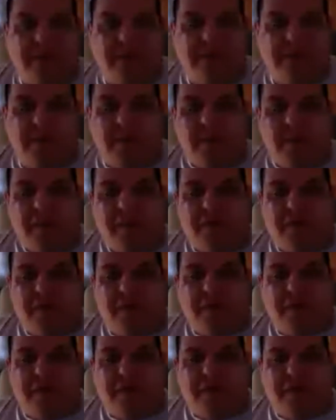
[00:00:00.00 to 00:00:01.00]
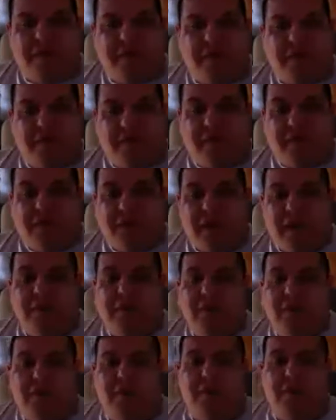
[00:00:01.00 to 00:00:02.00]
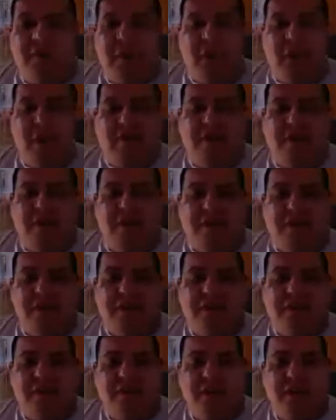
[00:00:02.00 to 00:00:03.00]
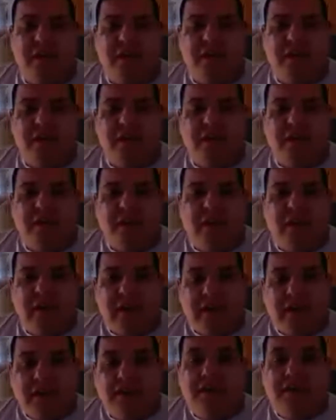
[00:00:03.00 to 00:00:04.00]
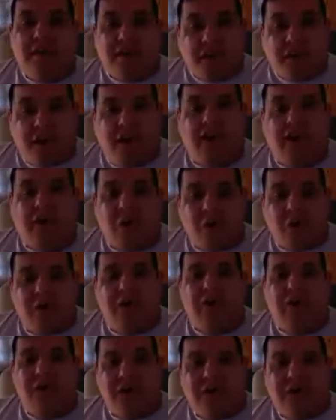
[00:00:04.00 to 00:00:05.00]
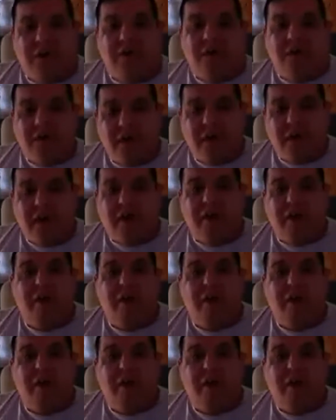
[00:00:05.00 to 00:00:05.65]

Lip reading: So, dear friends, this discipleship he offers us is a tall order to fulfill.